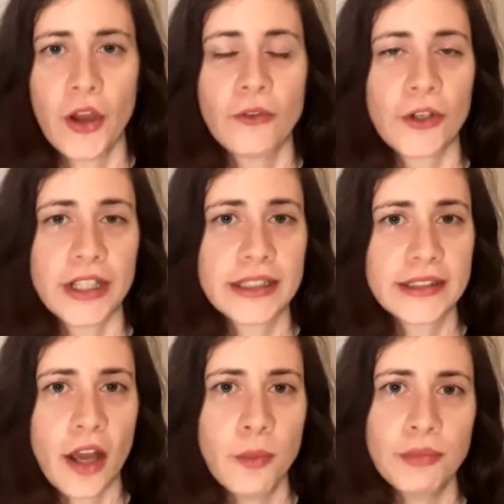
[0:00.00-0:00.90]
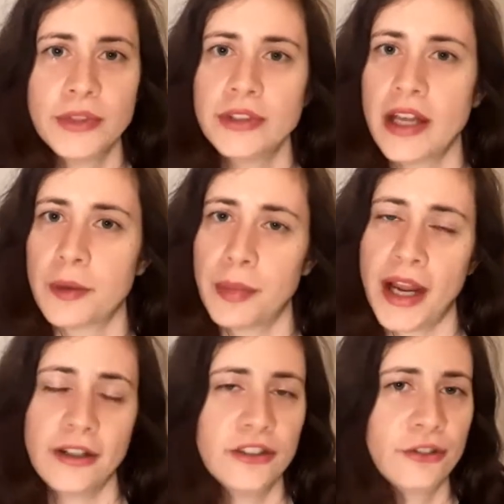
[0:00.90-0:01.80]
For example, a
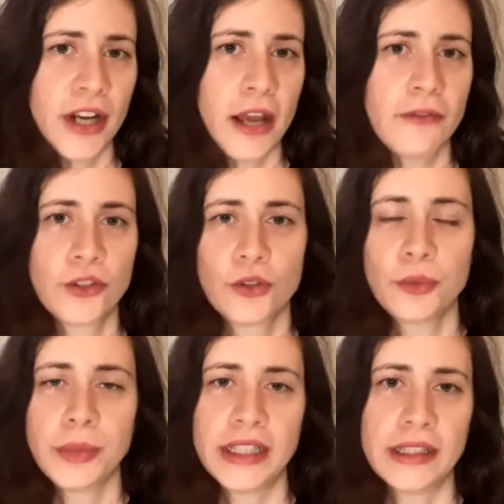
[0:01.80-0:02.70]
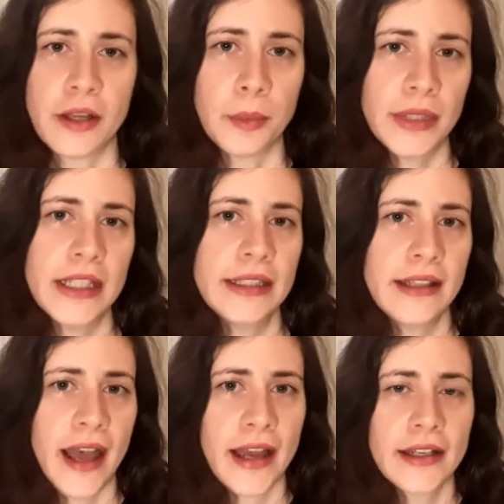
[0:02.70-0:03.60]
paragraph should be in a p
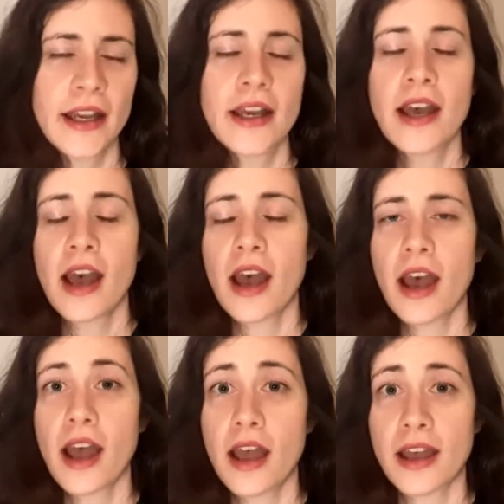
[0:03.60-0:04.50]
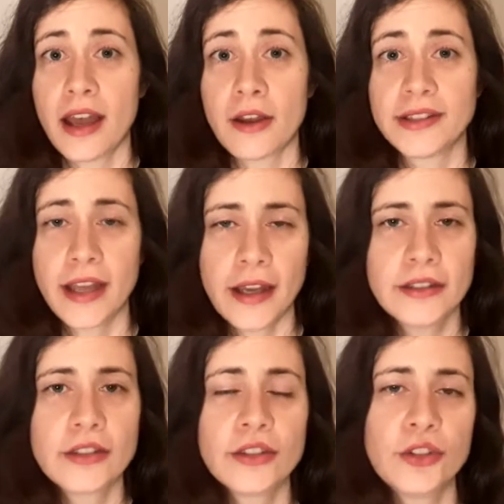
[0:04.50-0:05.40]
tag, a
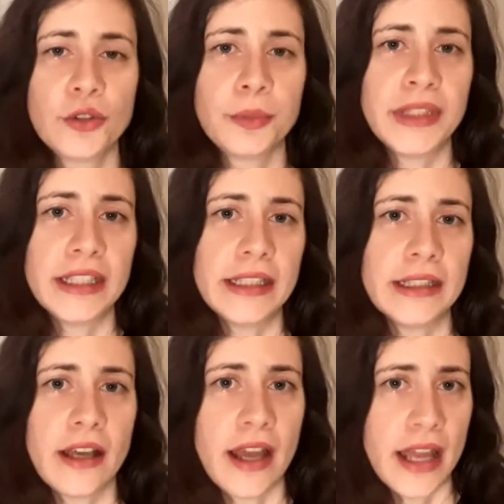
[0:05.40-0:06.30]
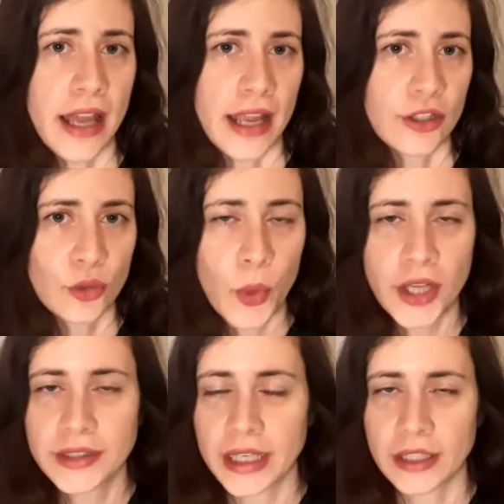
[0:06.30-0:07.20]
title should be in a H1,
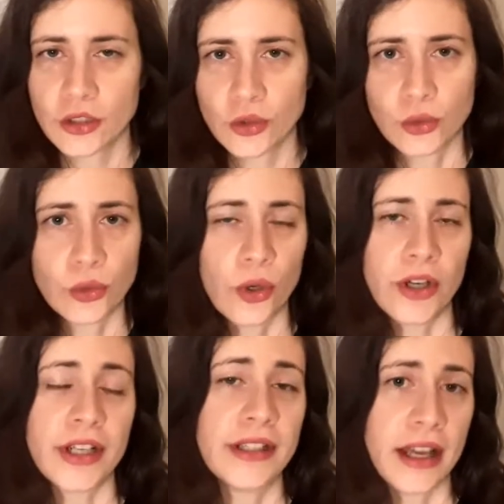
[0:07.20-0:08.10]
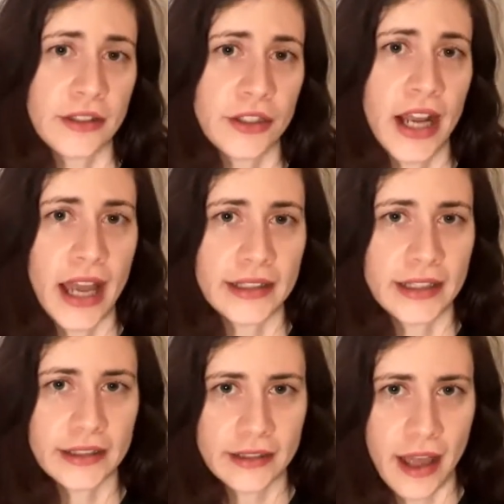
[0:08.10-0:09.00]
H2, or another
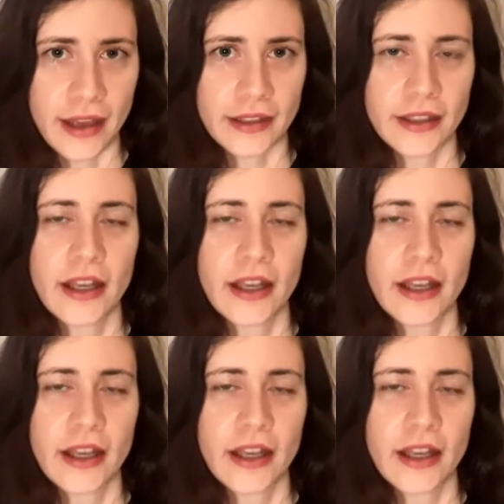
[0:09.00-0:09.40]
heading tag.